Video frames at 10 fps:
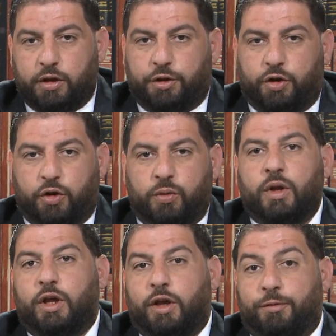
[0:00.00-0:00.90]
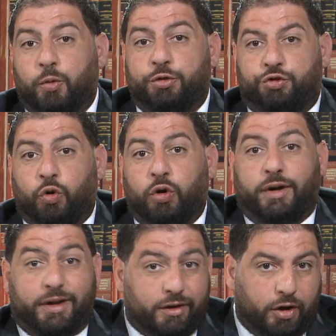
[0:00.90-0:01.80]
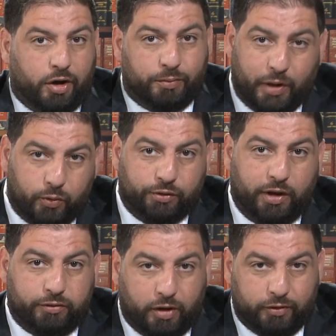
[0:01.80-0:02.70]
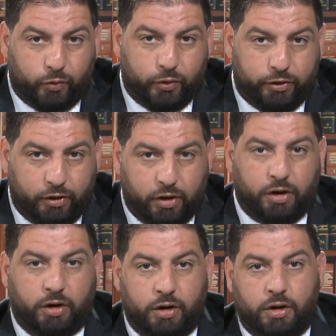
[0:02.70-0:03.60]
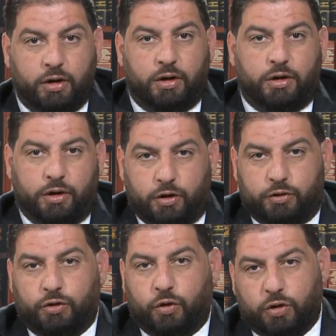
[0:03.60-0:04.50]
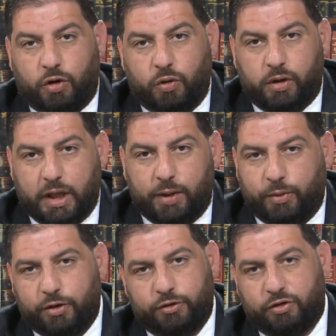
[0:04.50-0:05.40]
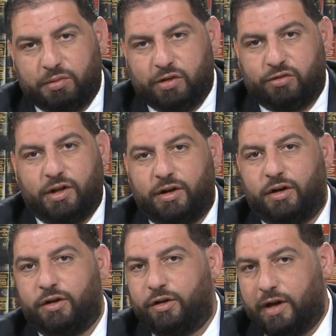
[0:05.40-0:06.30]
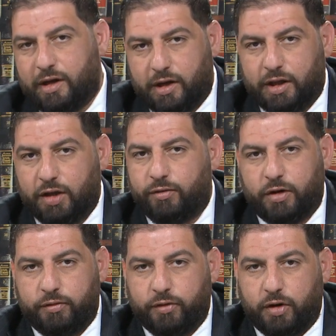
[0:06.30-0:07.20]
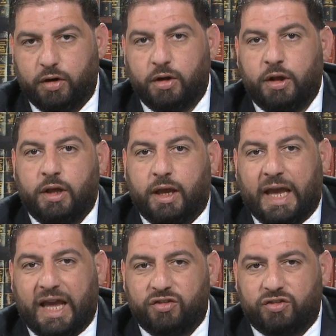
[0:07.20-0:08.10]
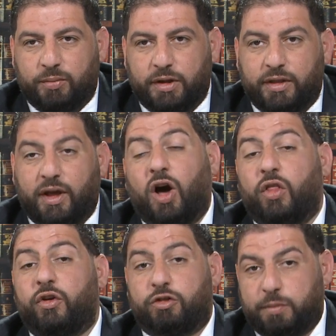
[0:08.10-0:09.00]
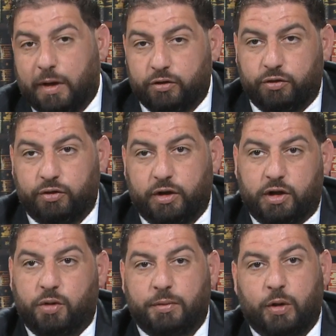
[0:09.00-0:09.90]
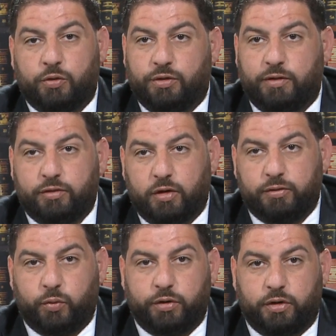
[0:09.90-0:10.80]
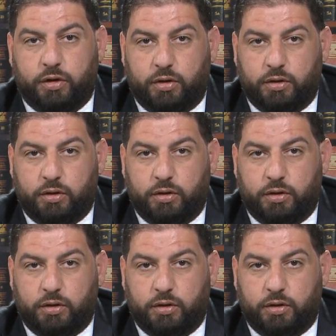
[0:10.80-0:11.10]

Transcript: If it was your income that was left off the return, don't go and claim innocent spouse later. You're not going to get very far. It has to be the other spouse's income that was left off the return.